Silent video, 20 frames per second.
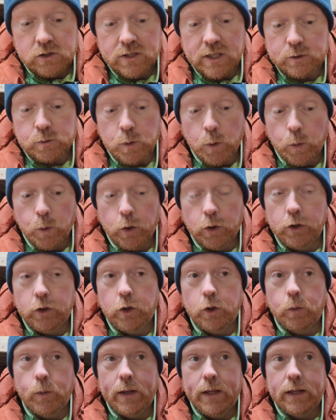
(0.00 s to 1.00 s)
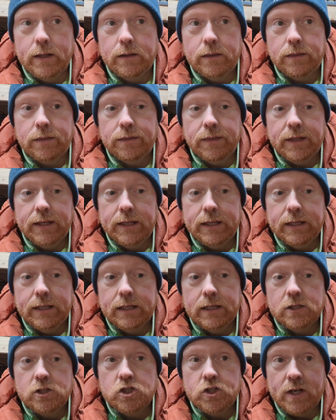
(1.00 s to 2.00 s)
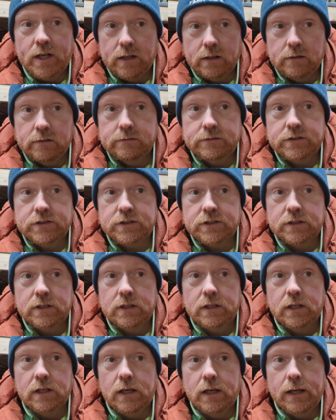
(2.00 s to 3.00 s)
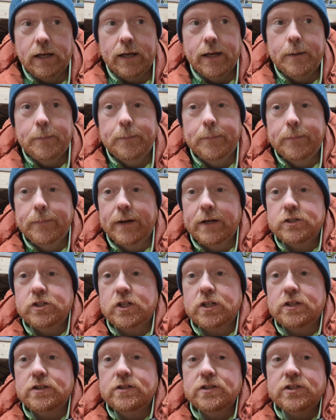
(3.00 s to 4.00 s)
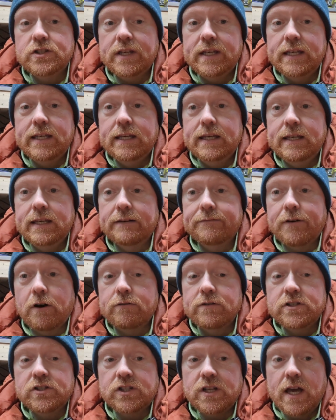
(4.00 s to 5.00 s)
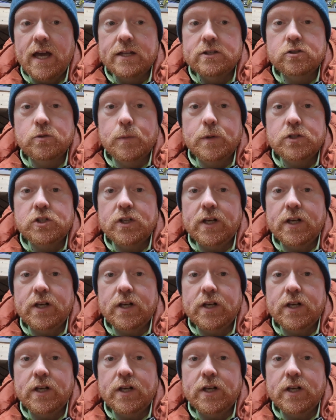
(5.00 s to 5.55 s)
that's what we're going to do with the shelves. As you can see, I've already started some of the